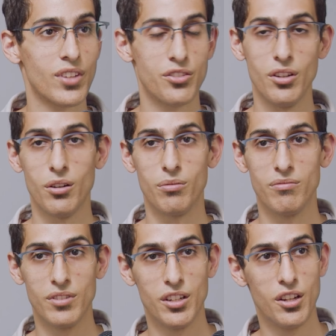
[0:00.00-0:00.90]
So,
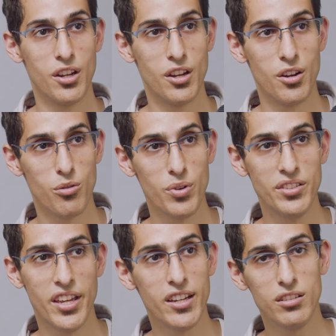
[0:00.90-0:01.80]

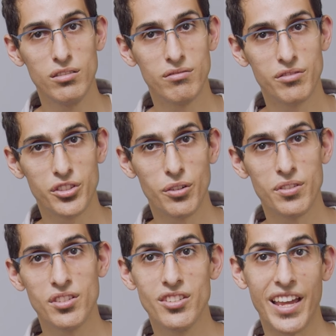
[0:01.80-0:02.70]
retail,
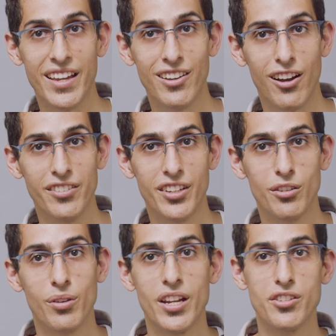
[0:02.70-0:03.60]
services, and
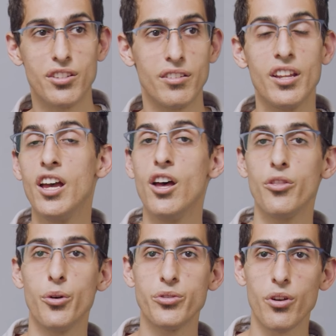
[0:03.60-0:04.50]
content creation.
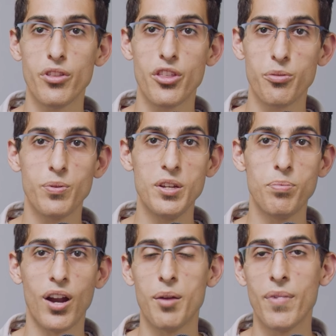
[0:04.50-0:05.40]
Those are the three
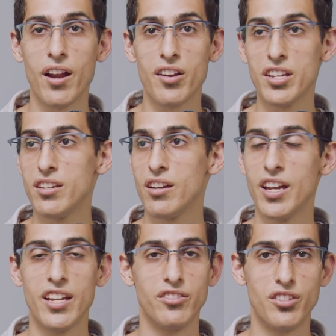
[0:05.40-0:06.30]
primary
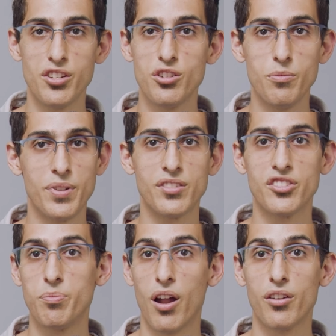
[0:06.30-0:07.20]
digital
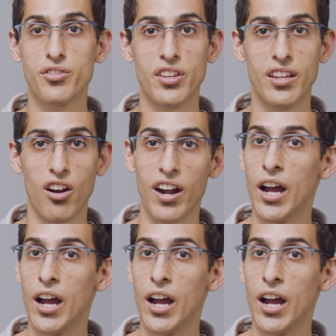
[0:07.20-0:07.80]
business models that are